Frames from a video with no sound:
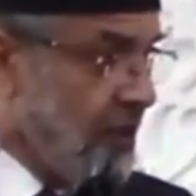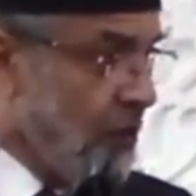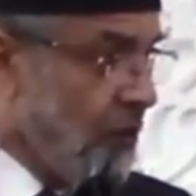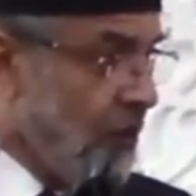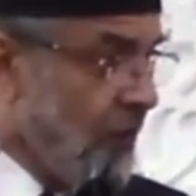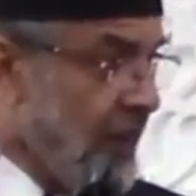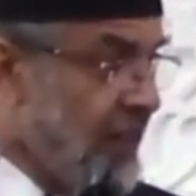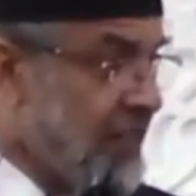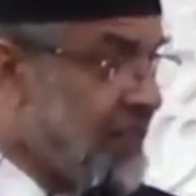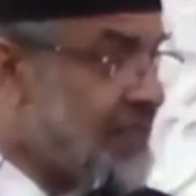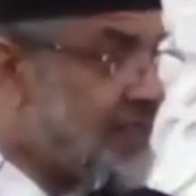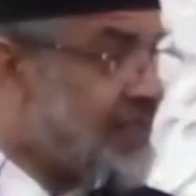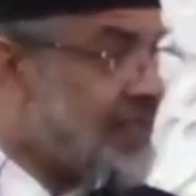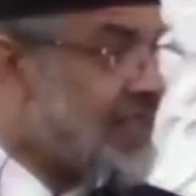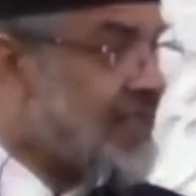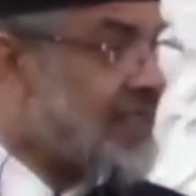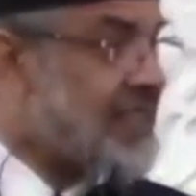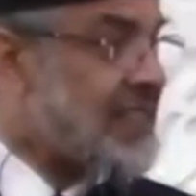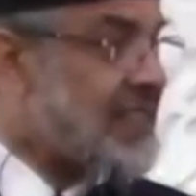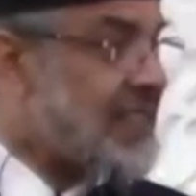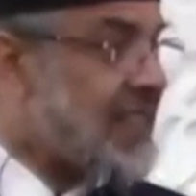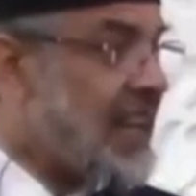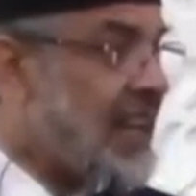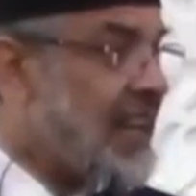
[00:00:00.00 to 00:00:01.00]
what is
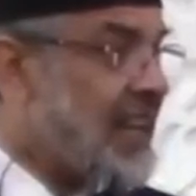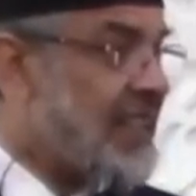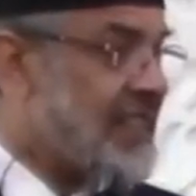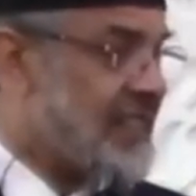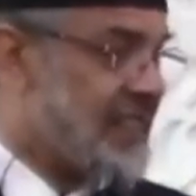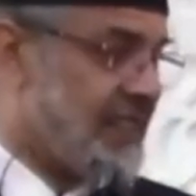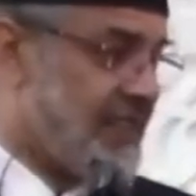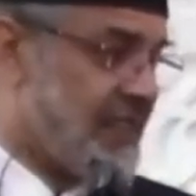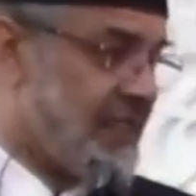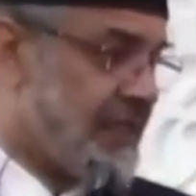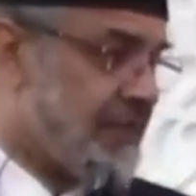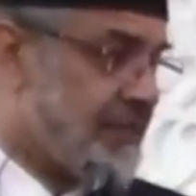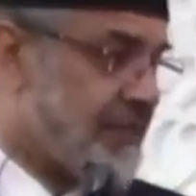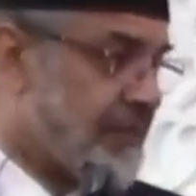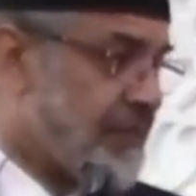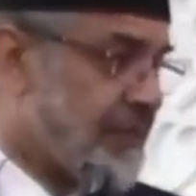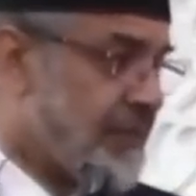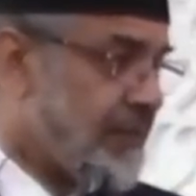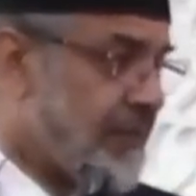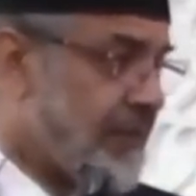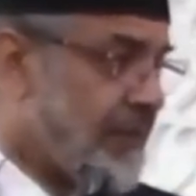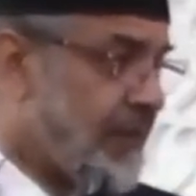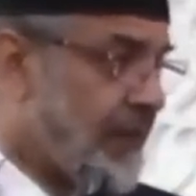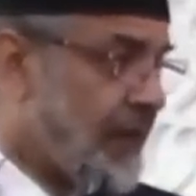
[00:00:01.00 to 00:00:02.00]
sustenance.
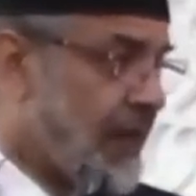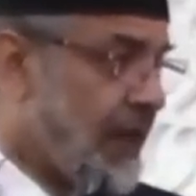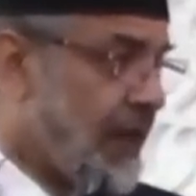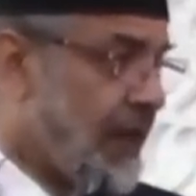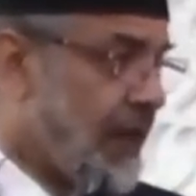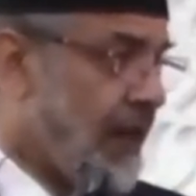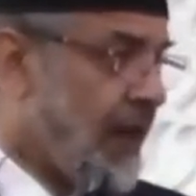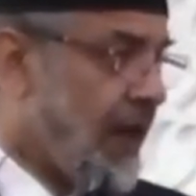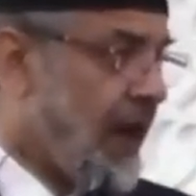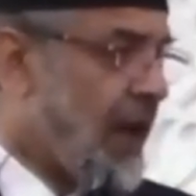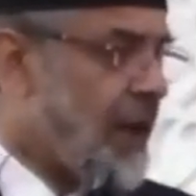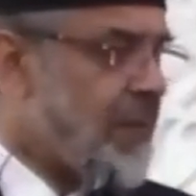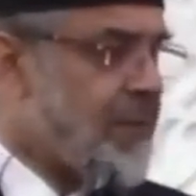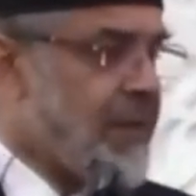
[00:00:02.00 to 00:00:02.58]
I